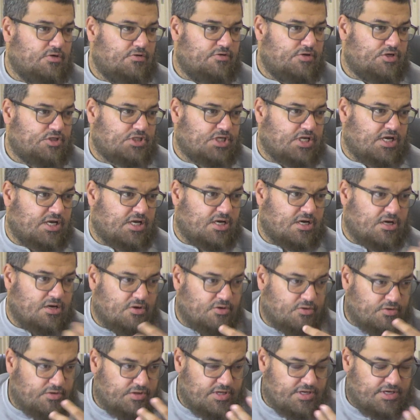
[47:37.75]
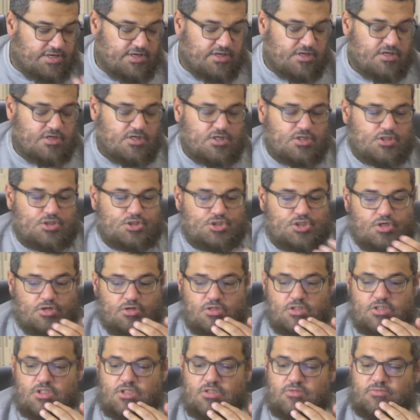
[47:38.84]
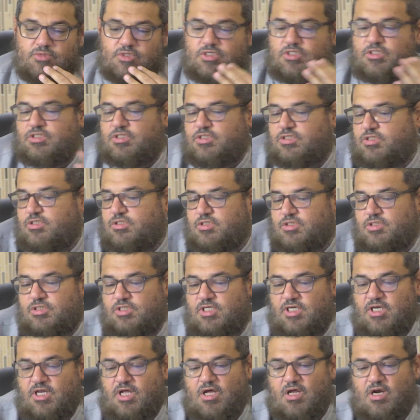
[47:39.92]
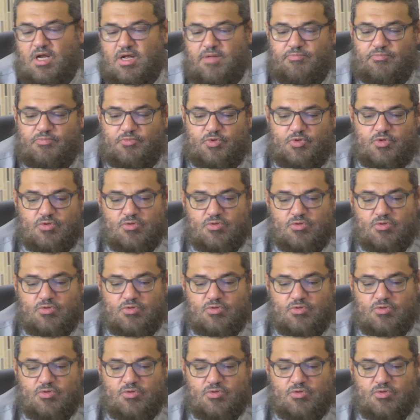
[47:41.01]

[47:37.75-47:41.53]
sadaqah or the charity, because it's not haram